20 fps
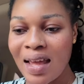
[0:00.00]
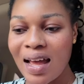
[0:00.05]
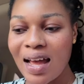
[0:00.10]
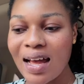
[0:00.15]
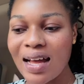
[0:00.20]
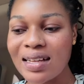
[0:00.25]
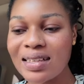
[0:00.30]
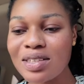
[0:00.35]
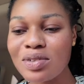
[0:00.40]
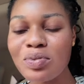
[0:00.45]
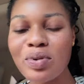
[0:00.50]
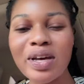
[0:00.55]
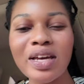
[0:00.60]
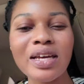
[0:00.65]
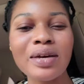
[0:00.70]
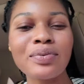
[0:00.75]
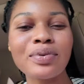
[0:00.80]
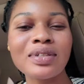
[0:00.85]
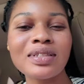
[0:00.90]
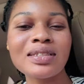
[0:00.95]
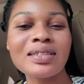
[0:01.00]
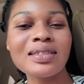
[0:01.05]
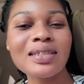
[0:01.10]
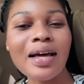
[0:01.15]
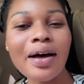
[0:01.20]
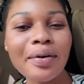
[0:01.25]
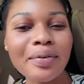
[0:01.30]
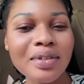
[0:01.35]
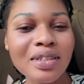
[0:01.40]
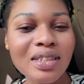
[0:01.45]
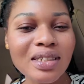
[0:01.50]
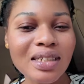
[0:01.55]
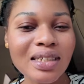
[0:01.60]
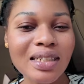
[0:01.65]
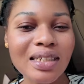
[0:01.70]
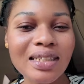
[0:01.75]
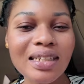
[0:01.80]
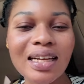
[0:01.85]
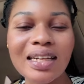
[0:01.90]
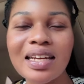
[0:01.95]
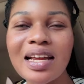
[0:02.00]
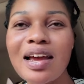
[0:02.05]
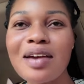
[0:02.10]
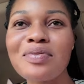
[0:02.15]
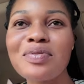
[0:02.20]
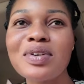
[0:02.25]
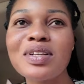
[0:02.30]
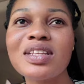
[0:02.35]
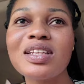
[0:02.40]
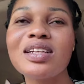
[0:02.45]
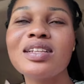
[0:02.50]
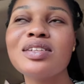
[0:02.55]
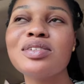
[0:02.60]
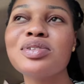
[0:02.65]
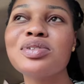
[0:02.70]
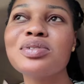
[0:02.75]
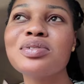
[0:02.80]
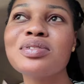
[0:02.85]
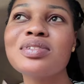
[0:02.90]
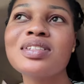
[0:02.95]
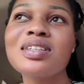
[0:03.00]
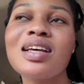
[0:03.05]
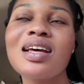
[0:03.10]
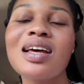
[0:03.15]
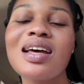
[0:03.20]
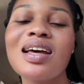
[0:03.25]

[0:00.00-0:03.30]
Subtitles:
And the way it was sounding and everything shows